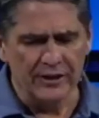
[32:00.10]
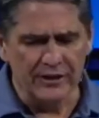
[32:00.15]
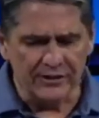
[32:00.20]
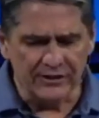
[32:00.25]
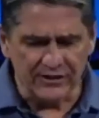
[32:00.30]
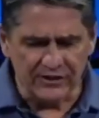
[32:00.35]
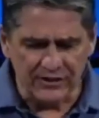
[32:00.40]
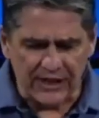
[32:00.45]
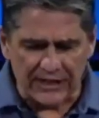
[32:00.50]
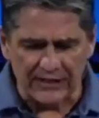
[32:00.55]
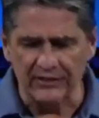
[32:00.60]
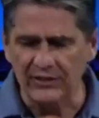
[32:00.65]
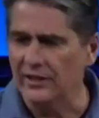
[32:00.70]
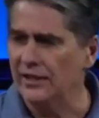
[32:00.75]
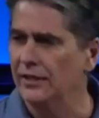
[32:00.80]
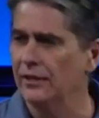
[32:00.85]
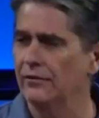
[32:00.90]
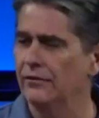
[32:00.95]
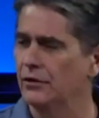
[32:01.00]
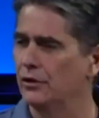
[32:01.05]

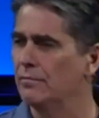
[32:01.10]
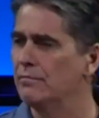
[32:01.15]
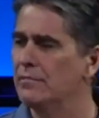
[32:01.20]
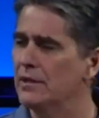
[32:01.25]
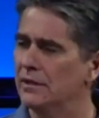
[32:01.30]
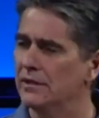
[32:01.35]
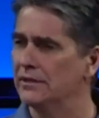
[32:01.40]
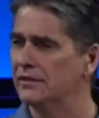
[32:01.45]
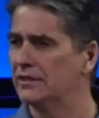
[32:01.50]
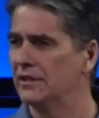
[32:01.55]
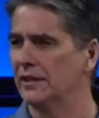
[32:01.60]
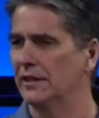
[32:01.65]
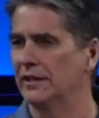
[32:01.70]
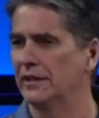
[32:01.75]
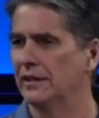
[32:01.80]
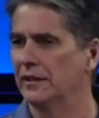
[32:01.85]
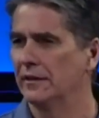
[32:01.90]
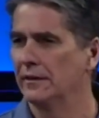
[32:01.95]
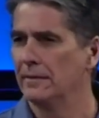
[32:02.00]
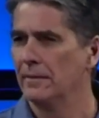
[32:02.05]
necessity of humility,
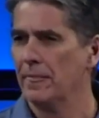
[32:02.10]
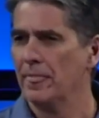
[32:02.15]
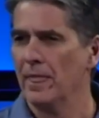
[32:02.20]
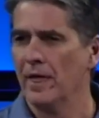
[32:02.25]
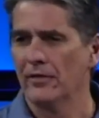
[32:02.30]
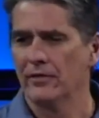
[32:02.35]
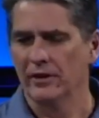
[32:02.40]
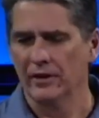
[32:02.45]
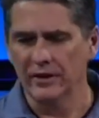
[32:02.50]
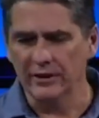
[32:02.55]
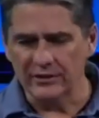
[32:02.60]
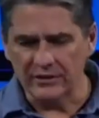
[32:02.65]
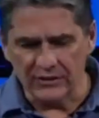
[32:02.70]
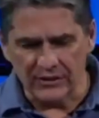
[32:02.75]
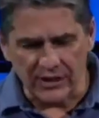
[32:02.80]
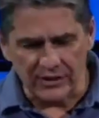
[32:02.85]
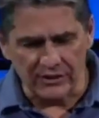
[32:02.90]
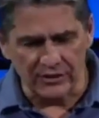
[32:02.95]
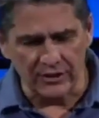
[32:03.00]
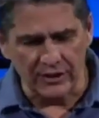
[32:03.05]
the
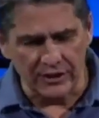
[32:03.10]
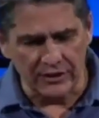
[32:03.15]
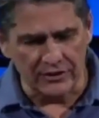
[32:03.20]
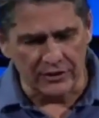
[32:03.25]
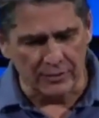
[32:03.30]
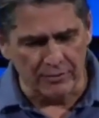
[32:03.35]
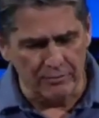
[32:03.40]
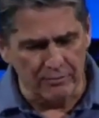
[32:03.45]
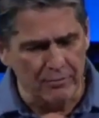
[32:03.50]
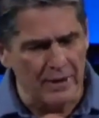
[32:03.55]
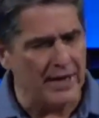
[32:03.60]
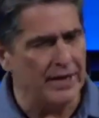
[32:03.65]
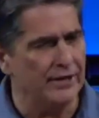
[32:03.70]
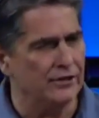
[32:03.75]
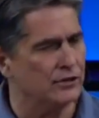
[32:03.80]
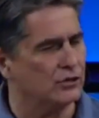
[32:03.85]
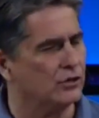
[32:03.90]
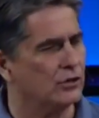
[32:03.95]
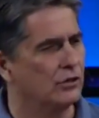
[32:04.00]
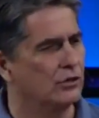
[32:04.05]
necessity to make
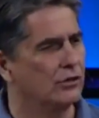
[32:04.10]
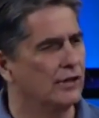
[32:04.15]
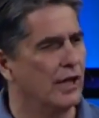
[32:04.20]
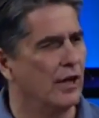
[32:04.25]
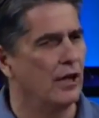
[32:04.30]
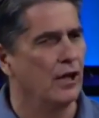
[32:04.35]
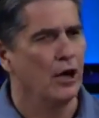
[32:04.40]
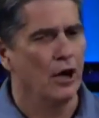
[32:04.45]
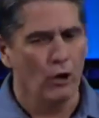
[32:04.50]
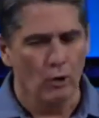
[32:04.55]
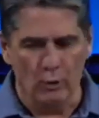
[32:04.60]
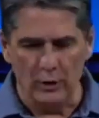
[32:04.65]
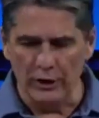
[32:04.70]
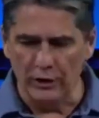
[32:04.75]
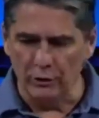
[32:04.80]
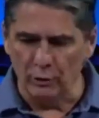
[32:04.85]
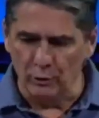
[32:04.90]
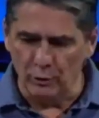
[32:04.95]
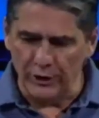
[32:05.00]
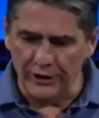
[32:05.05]
certain that we
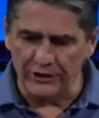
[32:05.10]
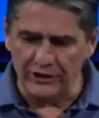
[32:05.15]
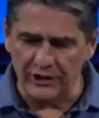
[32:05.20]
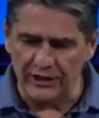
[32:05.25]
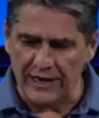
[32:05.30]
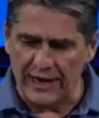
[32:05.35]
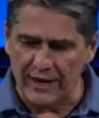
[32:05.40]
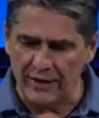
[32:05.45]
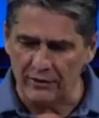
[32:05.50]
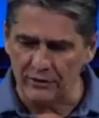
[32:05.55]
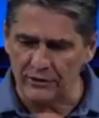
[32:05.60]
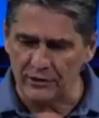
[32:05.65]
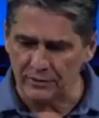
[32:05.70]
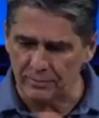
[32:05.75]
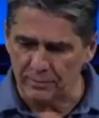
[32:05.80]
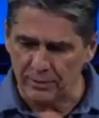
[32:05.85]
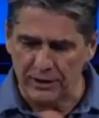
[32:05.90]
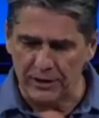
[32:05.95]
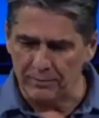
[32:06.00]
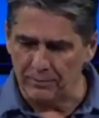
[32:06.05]
are reaching out to
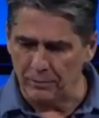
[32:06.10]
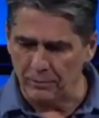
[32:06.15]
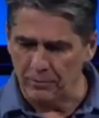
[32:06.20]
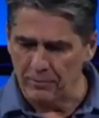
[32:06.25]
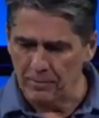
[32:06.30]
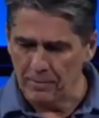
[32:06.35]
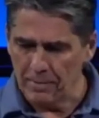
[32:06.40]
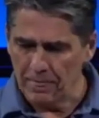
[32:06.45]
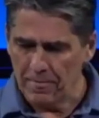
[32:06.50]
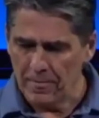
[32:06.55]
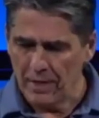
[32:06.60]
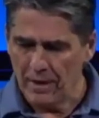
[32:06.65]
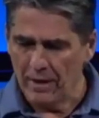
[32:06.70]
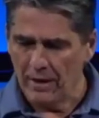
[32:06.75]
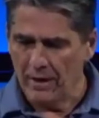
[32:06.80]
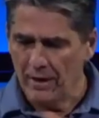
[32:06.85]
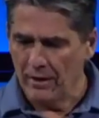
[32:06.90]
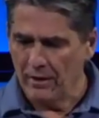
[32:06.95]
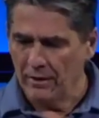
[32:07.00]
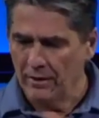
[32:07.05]
people
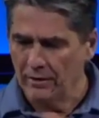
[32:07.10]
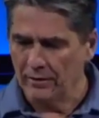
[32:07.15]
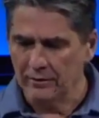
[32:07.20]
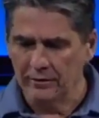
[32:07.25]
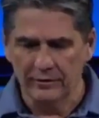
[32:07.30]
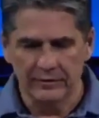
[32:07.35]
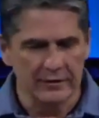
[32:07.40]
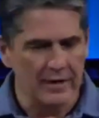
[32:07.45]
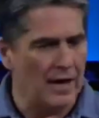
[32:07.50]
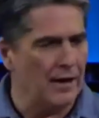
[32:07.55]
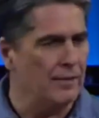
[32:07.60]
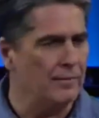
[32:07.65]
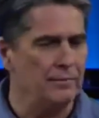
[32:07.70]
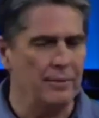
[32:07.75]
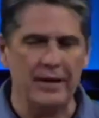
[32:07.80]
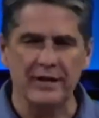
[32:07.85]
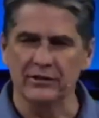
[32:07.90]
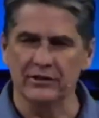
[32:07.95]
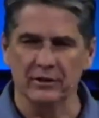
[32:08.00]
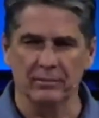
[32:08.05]
not
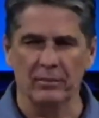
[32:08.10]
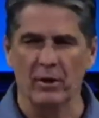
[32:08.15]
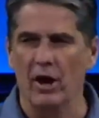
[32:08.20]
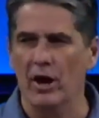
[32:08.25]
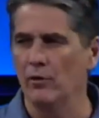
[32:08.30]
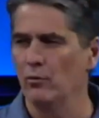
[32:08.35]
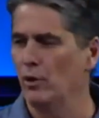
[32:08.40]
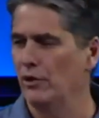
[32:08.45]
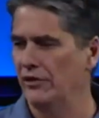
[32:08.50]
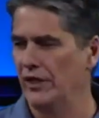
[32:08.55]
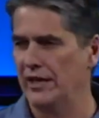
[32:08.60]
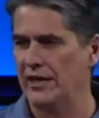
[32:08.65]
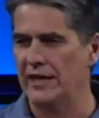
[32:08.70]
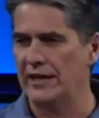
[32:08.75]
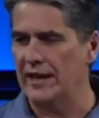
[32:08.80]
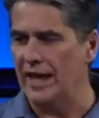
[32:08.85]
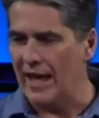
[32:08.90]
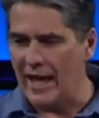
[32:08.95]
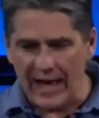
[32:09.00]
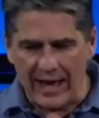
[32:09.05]
based upon what they
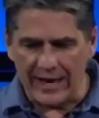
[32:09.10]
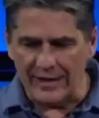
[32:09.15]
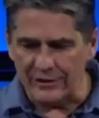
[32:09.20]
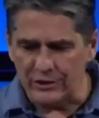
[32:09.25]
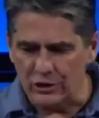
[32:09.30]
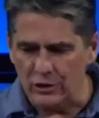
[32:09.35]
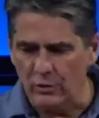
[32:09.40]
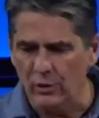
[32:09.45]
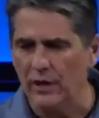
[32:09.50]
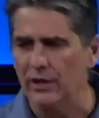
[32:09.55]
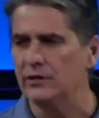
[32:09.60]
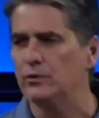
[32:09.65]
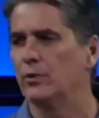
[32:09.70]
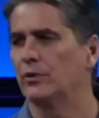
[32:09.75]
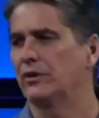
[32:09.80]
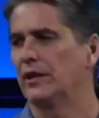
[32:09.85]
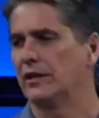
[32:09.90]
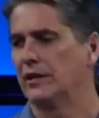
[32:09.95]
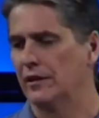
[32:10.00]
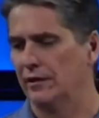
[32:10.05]
can add to us,
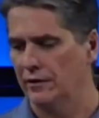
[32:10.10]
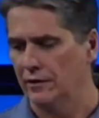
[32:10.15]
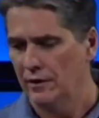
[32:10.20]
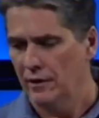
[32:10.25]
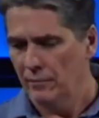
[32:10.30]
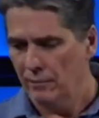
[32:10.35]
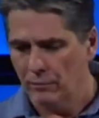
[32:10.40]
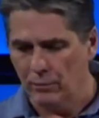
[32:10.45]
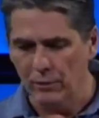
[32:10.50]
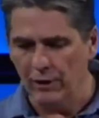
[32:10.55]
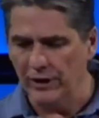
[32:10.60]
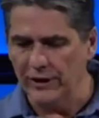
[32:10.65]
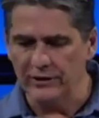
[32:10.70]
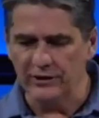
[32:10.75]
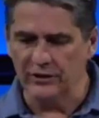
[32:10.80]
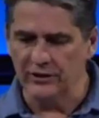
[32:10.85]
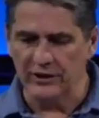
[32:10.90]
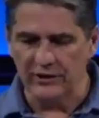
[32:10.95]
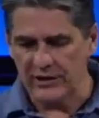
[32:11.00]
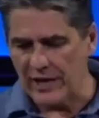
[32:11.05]
what they can bring
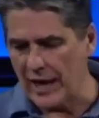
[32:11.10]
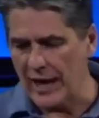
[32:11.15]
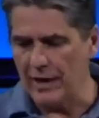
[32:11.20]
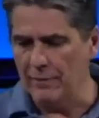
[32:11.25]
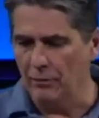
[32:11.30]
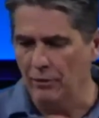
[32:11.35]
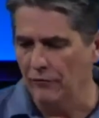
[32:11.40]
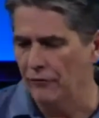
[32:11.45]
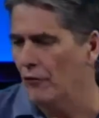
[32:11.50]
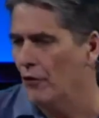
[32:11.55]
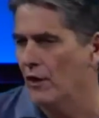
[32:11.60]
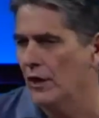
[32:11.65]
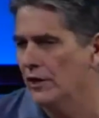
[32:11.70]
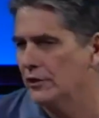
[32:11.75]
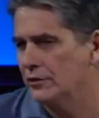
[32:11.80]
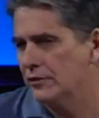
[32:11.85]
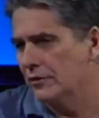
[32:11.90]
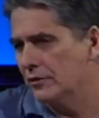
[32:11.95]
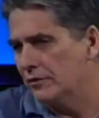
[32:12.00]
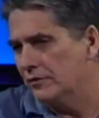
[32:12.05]
to the table for
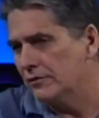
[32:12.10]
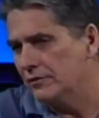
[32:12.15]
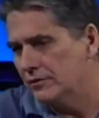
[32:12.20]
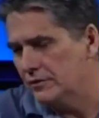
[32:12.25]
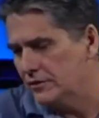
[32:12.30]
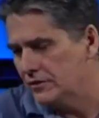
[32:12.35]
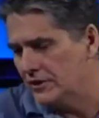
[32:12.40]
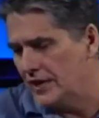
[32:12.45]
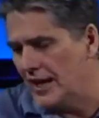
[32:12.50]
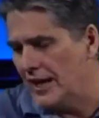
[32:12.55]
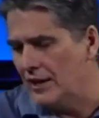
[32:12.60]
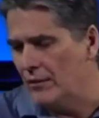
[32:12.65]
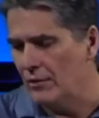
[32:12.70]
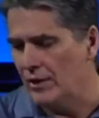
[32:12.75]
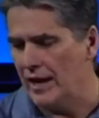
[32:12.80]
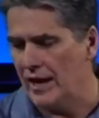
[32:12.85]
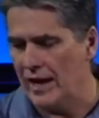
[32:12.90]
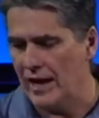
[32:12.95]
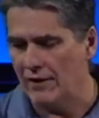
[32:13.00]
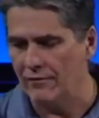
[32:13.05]
us, the saying
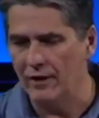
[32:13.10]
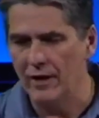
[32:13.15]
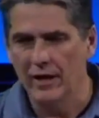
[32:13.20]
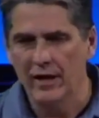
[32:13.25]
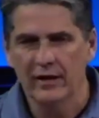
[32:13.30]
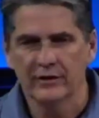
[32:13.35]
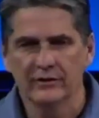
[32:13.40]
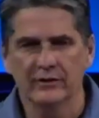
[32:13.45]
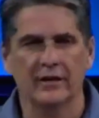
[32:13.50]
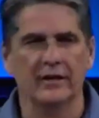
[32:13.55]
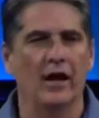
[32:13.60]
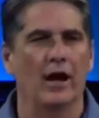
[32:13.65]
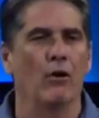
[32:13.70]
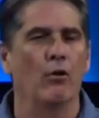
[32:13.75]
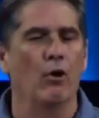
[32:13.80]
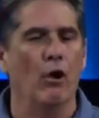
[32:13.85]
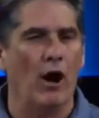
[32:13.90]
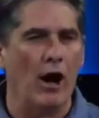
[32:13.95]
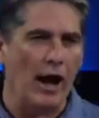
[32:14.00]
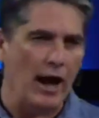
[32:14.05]
we have. It's like,
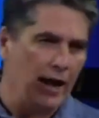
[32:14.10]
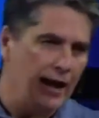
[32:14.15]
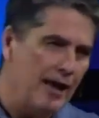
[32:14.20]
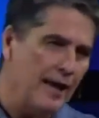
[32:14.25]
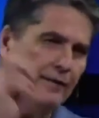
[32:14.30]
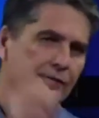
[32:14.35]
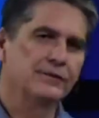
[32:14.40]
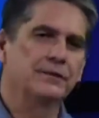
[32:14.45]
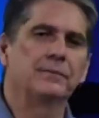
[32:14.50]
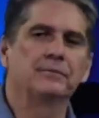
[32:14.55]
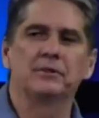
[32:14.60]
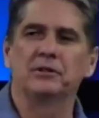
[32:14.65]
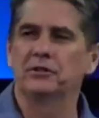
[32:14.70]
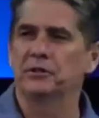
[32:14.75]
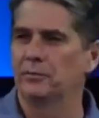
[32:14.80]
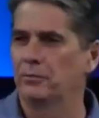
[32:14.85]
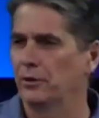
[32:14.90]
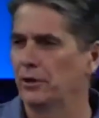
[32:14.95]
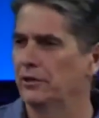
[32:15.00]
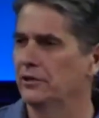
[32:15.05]
I have something
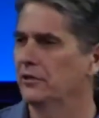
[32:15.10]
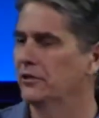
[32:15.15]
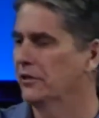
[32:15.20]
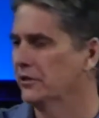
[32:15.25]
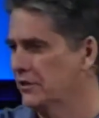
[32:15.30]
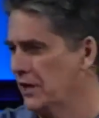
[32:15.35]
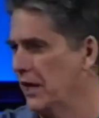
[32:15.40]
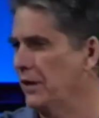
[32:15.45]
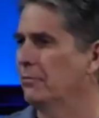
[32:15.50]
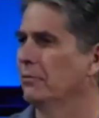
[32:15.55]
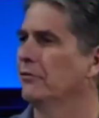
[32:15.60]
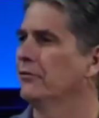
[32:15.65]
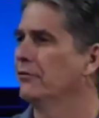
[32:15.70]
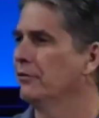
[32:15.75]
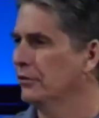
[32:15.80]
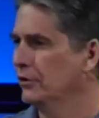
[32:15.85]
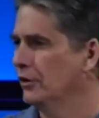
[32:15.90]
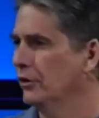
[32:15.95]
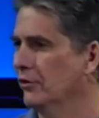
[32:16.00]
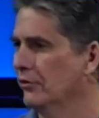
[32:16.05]
to bring to the table for
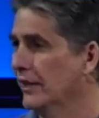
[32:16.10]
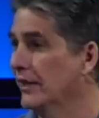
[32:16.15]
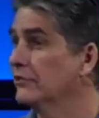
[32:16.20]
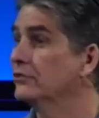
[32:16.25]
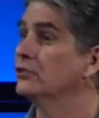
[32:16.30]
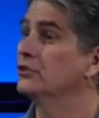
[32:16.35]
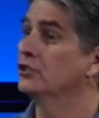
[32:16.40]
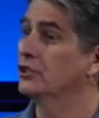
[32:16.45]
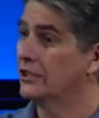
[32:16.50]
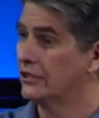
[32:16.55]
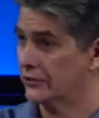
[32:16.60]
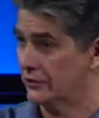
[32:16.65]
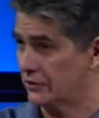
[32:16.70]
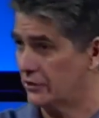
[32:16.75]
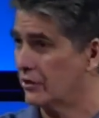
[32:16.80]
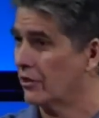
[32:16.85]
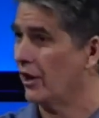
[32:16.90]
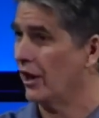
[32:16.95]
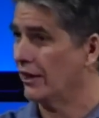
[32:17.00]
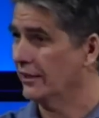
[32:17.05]
you, and that's Jesus
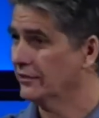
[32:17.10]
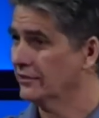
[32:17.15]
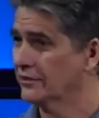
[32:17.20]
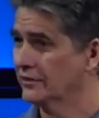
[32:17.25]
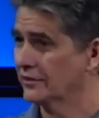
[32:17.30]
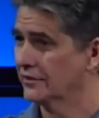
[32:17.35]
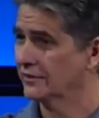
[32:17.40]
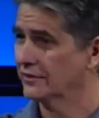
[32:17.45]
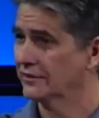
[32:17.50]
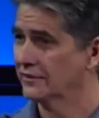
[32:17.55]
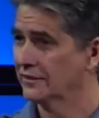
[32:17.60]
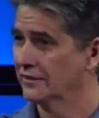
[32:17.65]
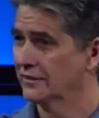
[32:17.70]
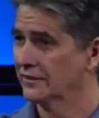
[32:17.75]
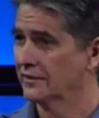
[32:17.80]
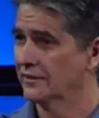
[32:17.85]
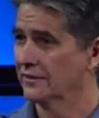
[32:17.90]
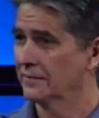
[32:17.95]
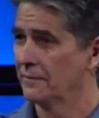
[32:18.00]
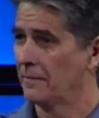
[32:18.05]
Christ.
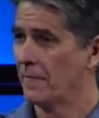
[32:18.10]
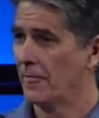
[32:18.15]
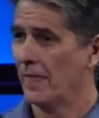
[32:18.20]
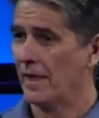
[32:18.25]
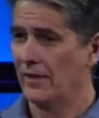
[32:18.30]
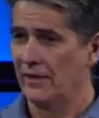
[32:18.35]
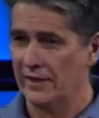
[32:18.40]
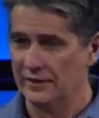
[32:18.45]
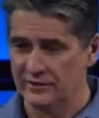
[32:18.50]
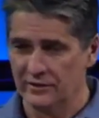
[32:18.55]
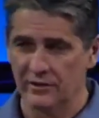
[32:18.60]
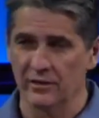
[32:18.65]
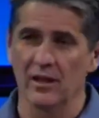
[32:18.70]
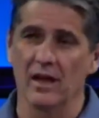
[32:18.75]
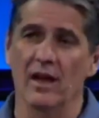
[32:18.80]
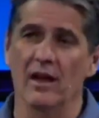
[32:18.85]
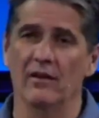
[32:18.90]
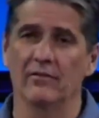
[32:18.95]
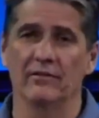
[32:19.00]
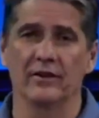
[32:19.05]
And that's
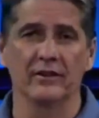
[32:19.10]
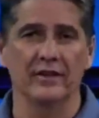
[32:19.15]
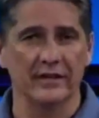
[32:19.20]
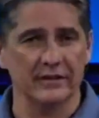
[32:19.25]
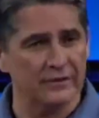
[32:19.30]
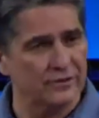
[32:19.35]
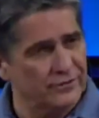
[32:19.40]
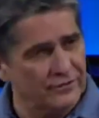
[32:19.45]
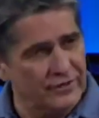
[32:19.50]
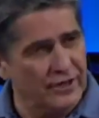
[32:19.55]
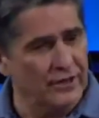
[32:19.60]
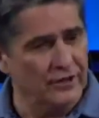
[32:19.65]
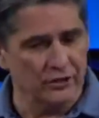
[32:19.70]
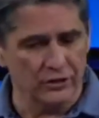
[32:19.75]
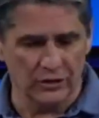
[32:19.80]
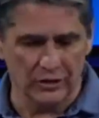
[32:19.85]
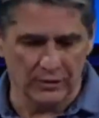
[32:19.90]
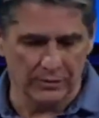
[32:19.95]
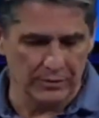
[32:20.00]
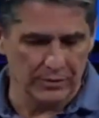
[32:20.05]
love, and that's
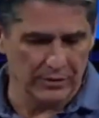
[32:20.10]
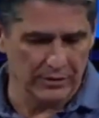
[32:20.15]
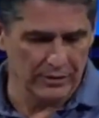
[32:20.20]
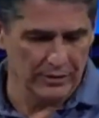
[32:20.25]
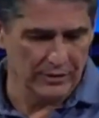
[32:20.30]
fellowship.